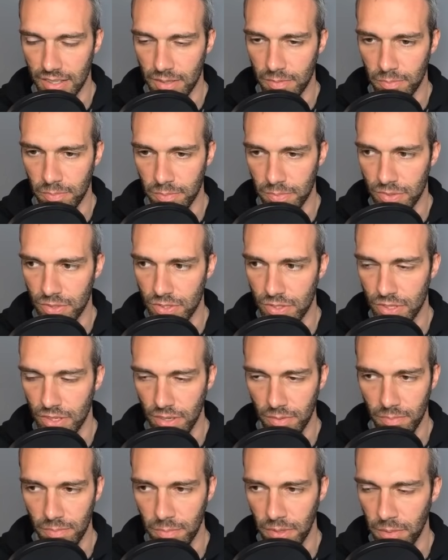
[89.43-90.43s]

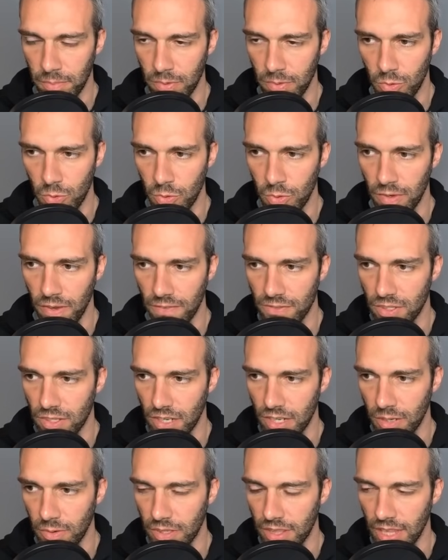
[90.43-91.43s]
some people who have
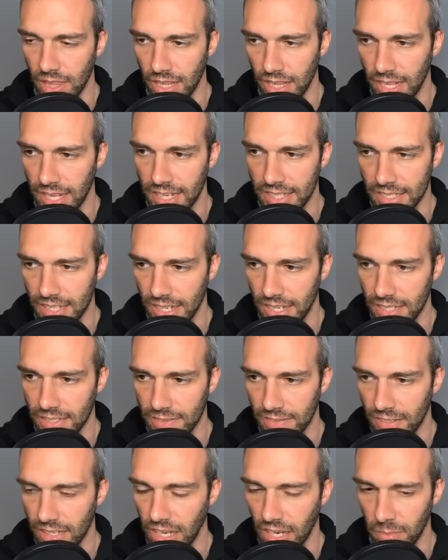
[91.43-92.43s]
started within the last, I
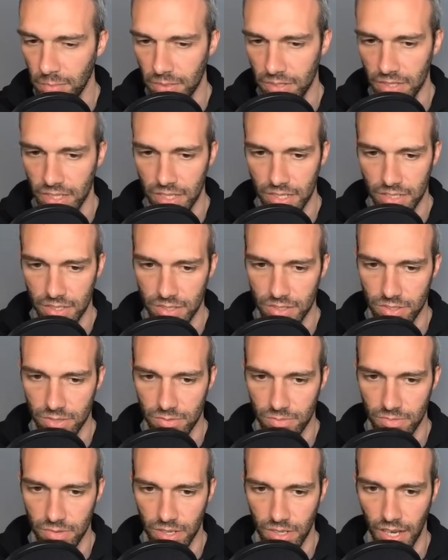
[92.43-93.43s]
guess, couple years do
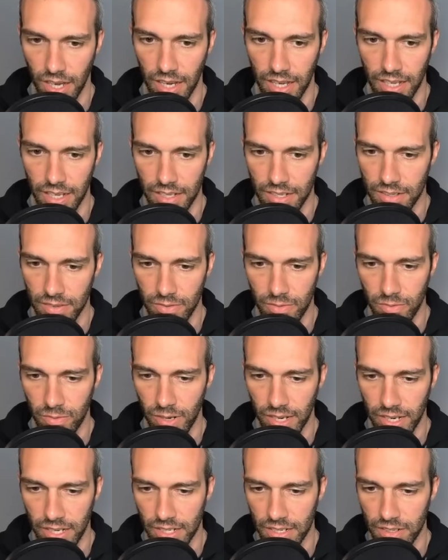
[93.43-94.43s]
not
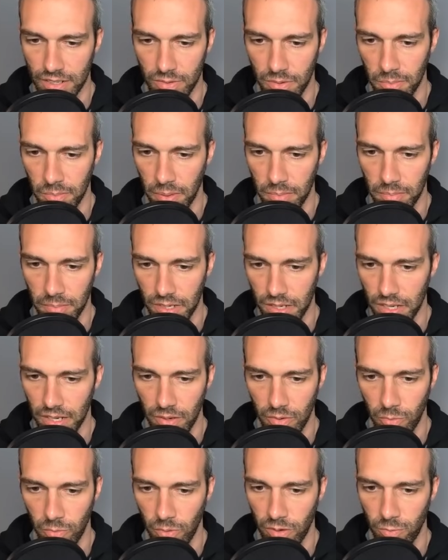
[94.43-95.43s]

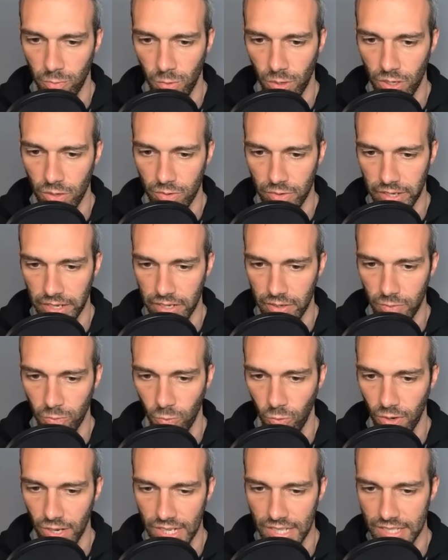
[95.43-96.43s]
remember what walrein
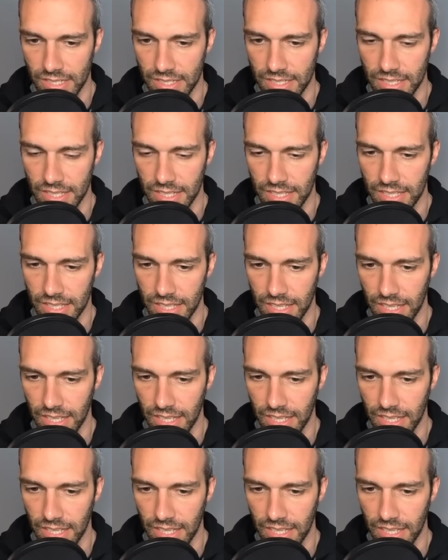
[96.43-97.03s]
was in